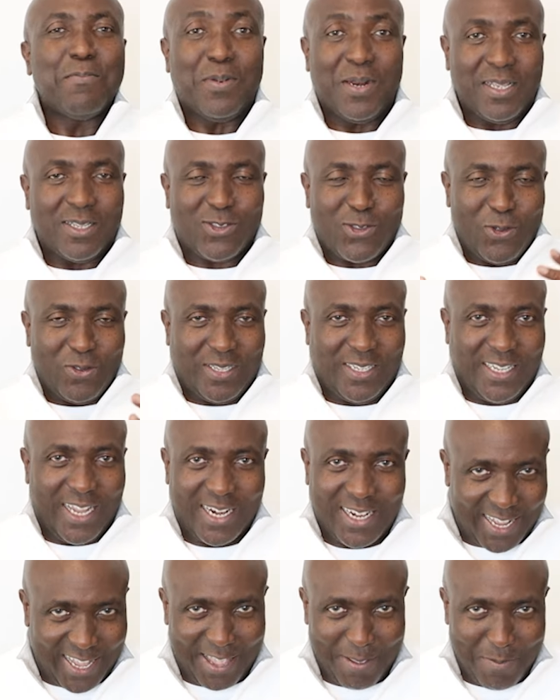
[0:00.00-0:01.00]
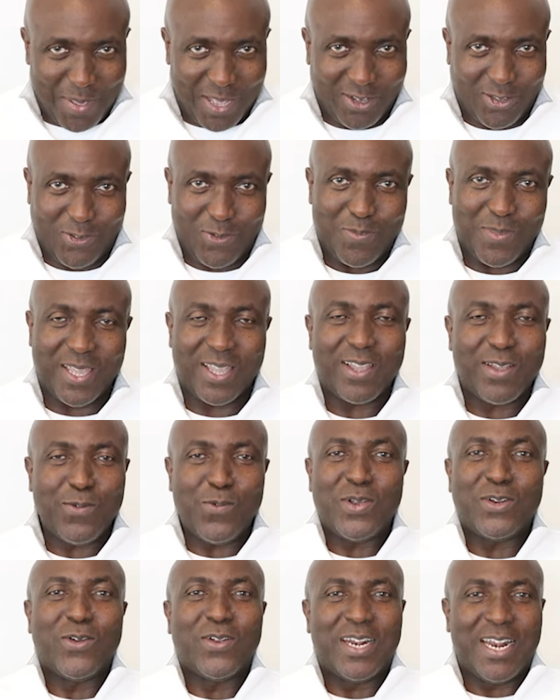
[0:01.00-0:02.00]
Please don't send email to me.
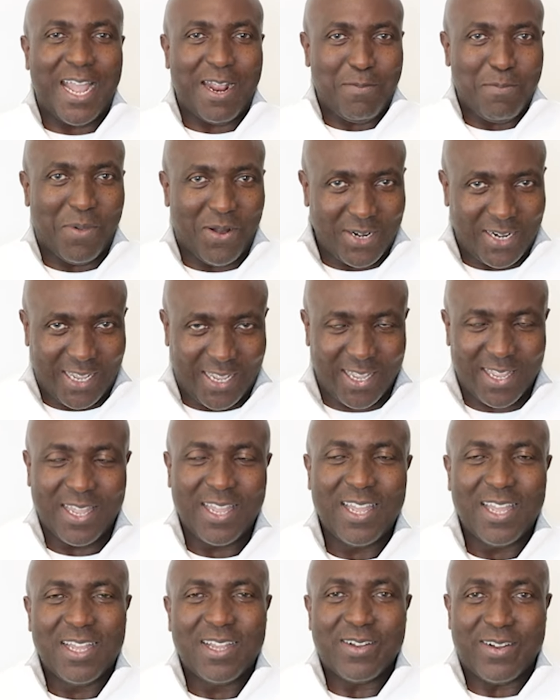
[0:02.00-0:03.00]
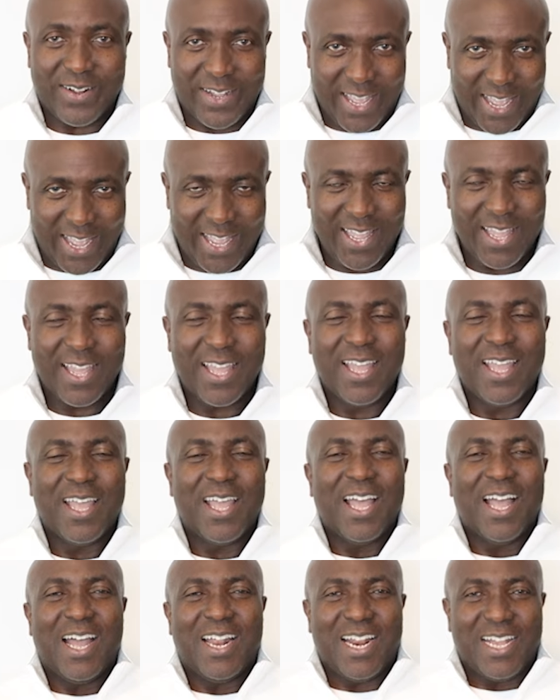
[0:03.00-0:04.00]
We don't lend money. Okay?
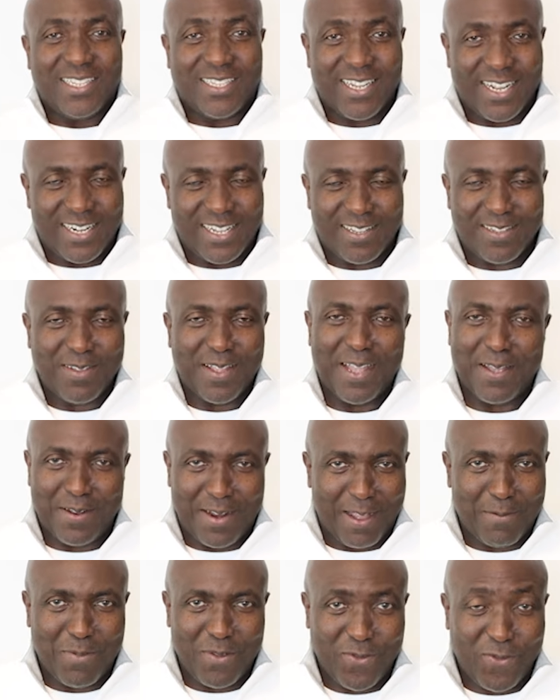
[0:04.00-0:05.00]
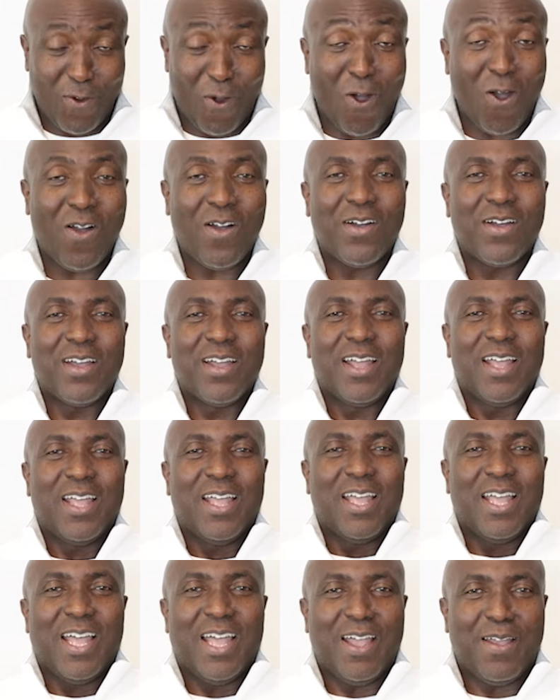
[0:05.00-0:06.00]
And I said it earlier before.
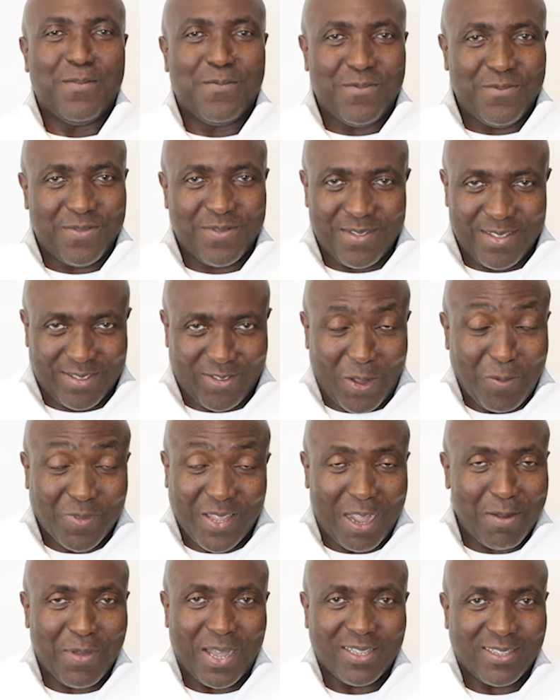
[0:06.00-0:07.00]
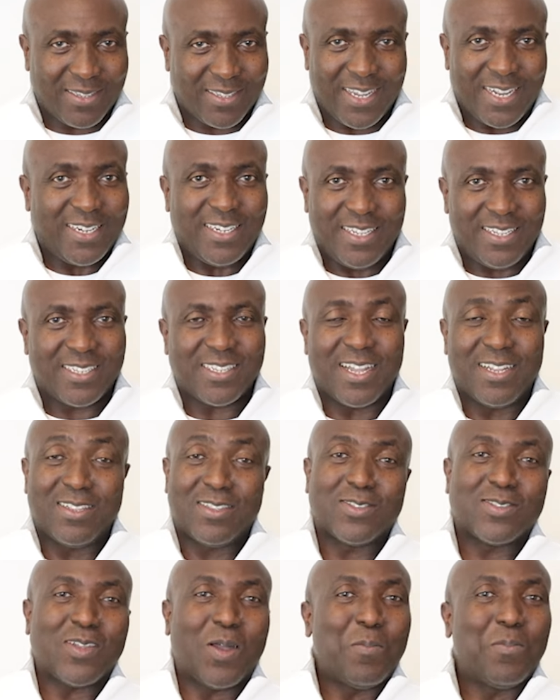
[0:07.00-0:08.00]
Uh, sometime I said this
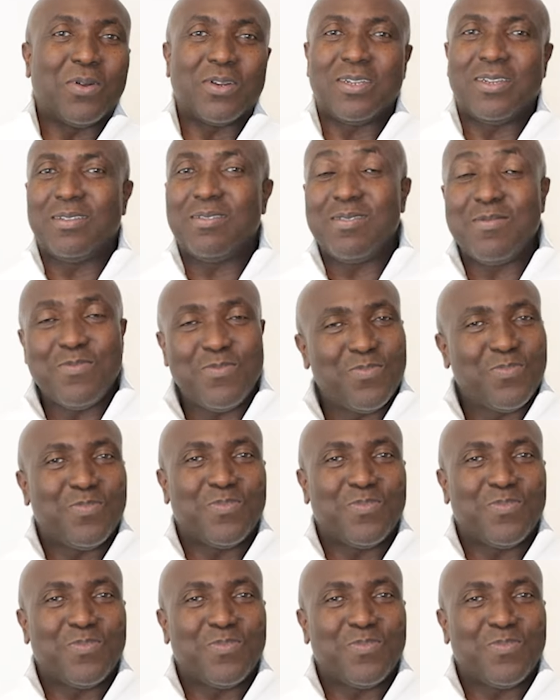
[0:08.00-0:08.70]
and somebody